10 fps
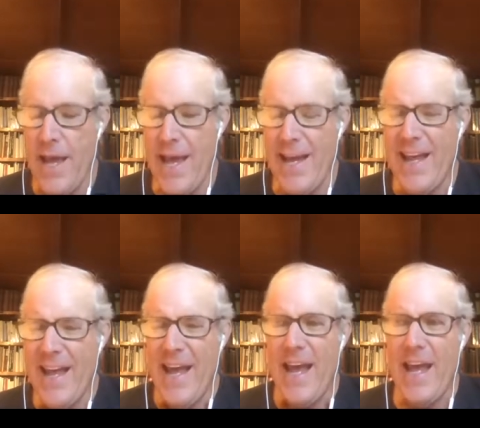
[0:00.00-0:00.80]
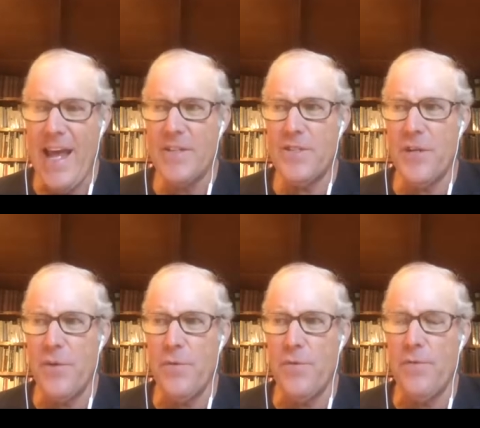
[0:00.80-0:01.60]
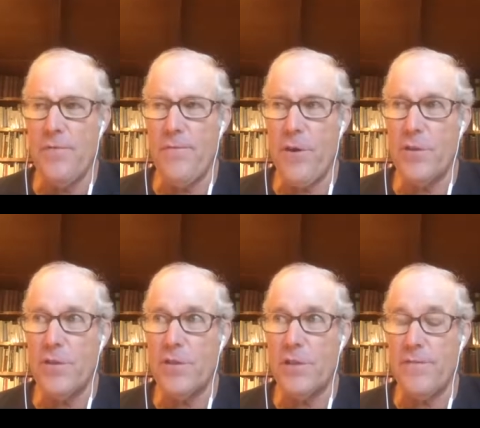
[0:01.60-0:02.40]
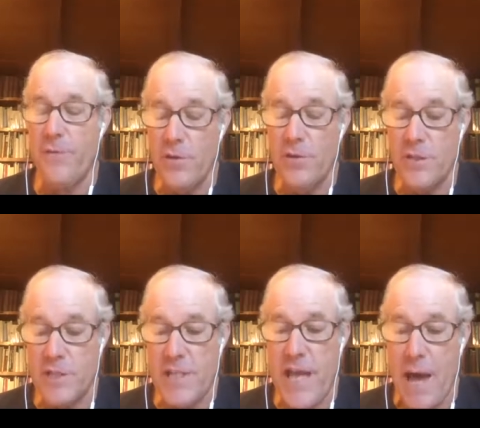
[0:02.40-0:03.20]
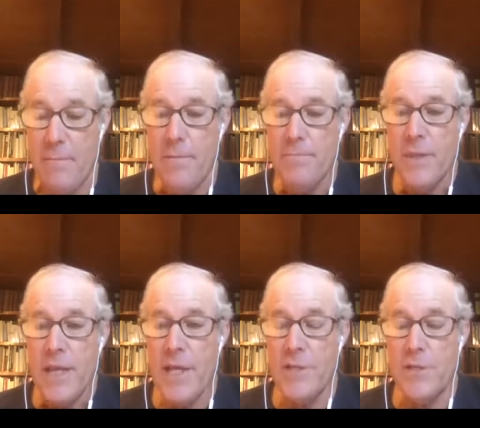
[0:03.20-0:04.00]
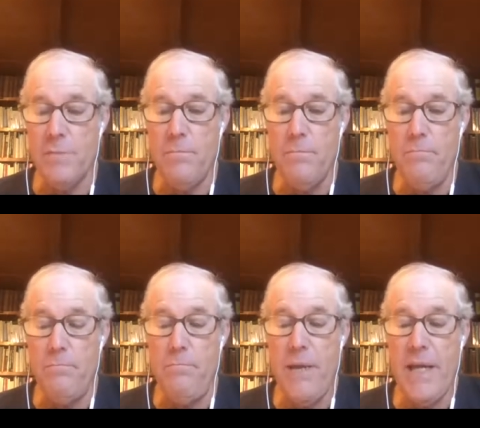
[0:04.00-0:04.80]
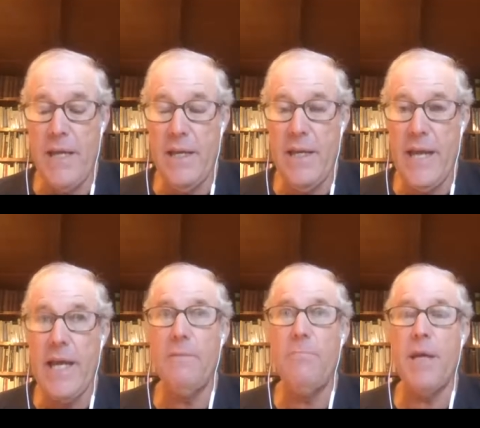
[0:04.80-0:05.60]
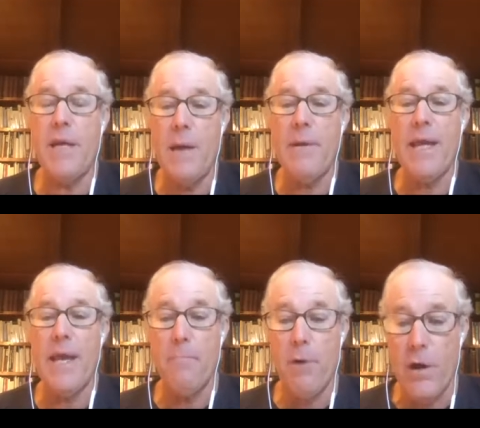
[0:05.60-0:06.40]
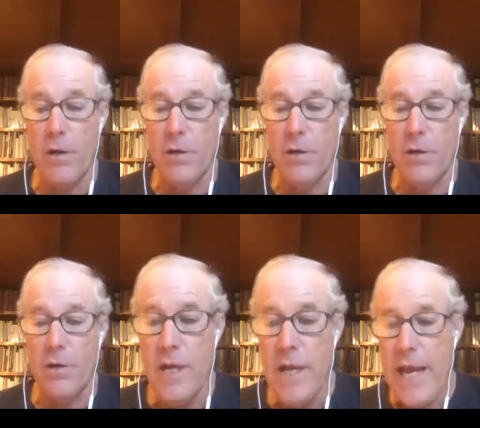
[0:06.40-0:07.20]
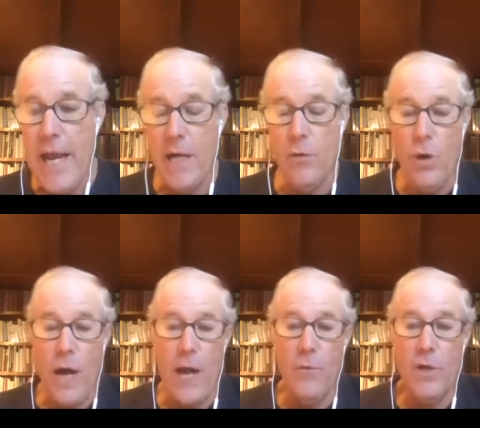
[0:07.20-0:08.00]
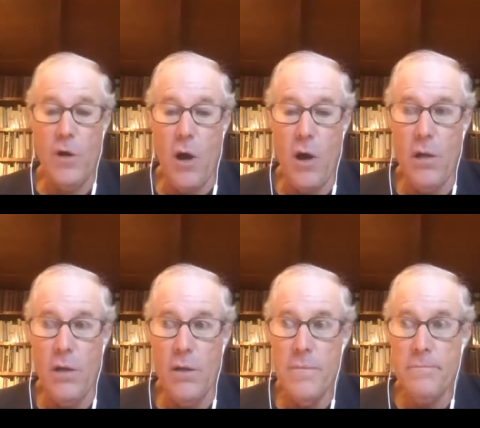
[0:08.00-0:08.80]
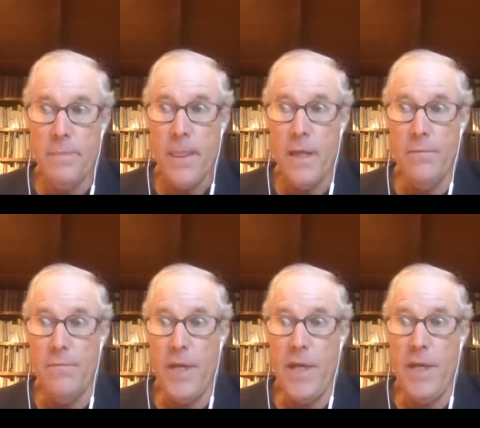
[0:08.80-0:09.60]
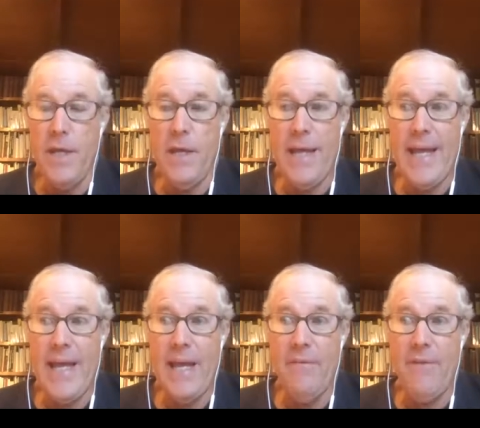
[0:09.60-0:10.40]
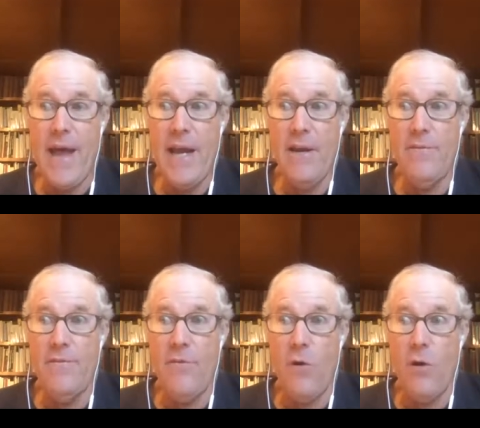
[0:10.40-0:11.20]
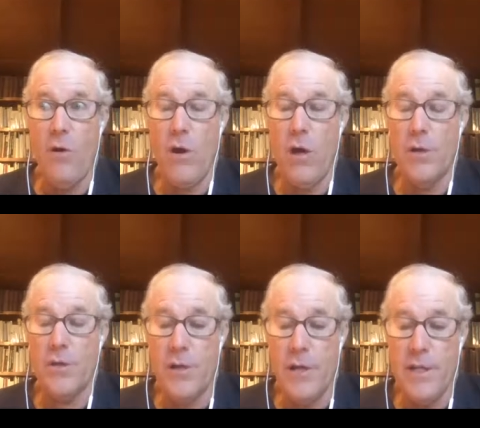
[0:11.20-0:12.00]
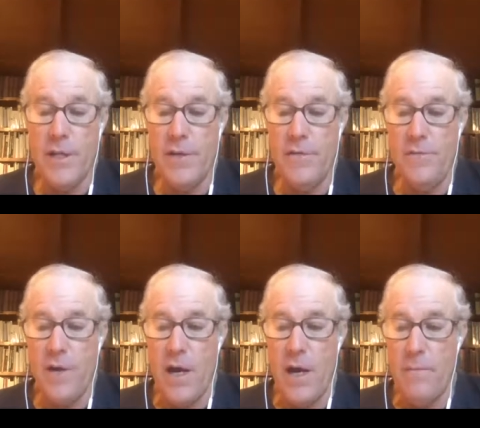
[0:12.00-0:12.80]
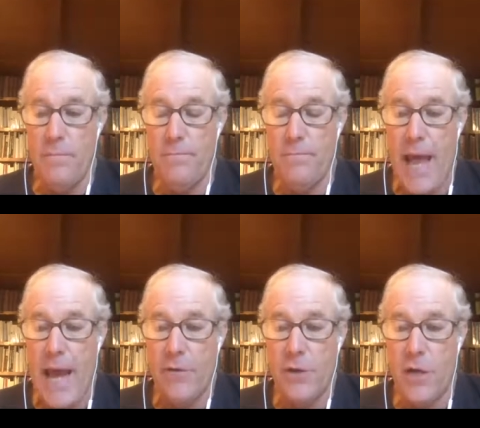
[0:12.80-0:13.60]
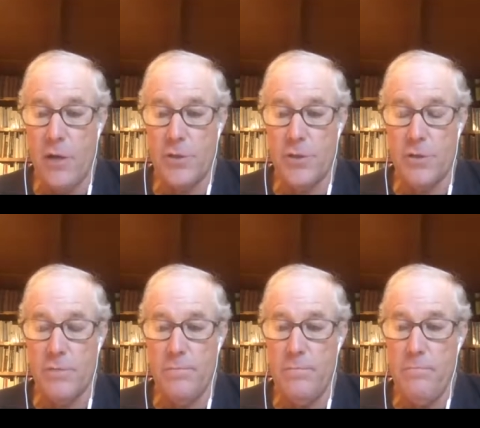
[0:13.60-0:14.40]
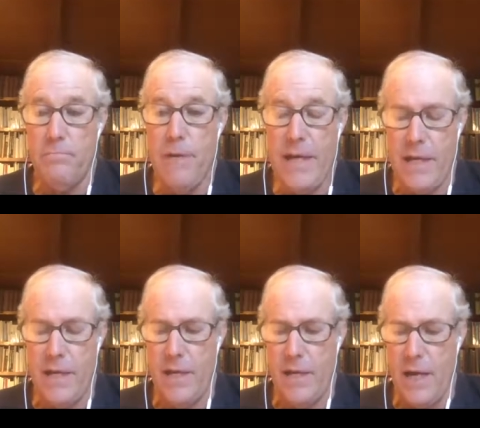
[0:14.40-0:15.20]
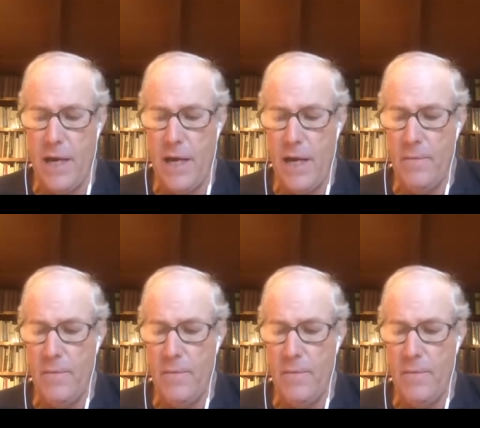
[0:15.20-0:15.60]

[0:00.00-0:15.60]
and and so the, the first the first step is to begin becoming immersed in what I would call the innovative or alternative um, agriculture media. Uh,